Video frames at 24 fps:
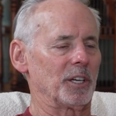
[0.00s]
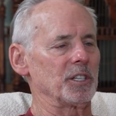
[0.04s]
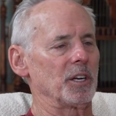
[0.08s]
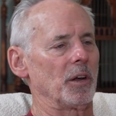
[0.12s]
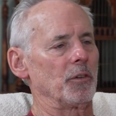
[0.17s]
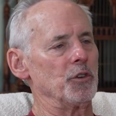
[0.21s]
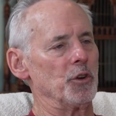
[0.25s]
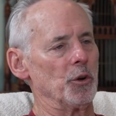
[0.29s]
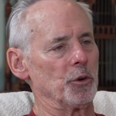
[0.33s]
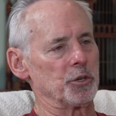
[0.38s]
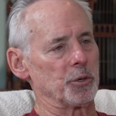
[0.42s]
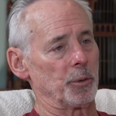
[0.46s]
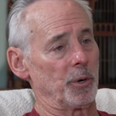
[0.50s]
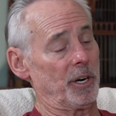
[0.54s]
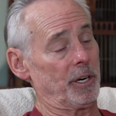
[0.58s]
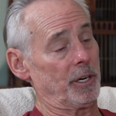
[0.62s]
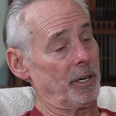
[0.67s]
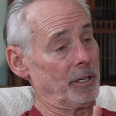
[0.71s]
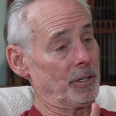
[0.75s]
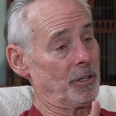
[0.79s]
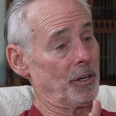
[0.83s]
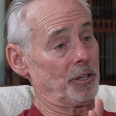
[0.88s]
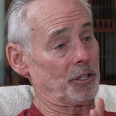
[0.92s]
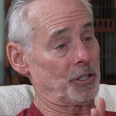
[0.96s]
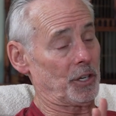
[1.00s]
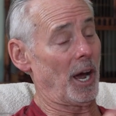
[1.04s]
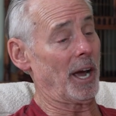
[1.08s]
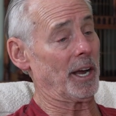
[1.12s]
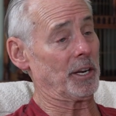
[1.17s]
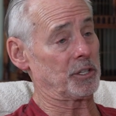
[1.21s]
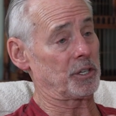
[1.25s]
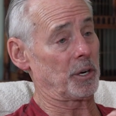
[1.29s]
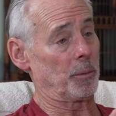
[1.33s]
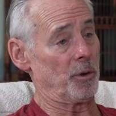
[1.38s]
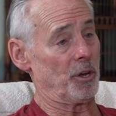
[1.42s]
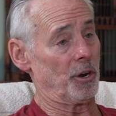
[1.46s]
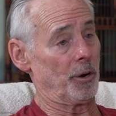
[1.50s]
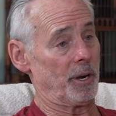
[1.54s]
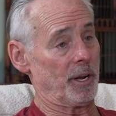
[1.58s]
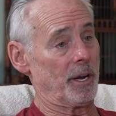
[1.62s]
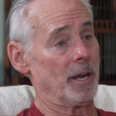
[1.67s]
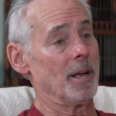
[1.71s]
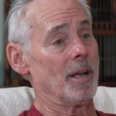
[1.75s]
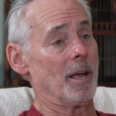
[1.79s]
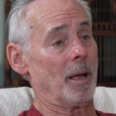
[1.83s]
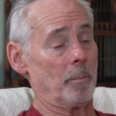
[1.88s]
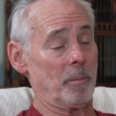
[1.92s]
because a nutrient in the science community